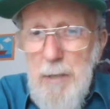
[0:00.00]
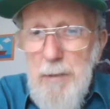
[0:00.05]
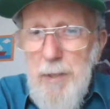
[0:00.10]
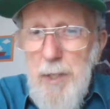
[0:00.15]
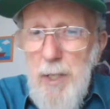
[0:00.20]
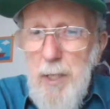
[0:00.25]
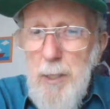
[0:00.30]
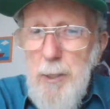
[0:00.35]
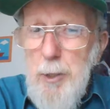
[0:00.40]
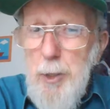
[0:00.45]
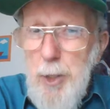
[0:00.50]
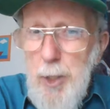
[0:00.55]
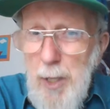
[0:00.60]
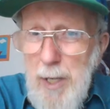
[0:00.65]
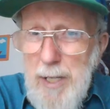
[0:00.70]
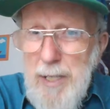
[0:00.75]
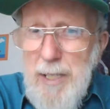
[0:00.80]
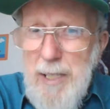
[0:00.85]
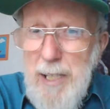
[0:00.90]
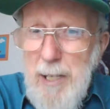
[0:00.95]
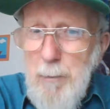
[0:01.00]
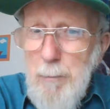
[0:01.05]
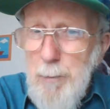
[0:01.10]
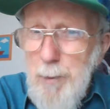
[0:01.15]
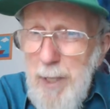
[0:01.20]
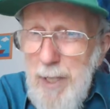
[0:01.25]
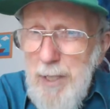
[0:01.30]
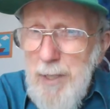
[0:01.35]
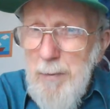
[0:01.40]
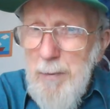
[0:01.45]
that are trying to get
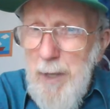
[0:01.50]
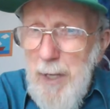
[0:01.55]
rid of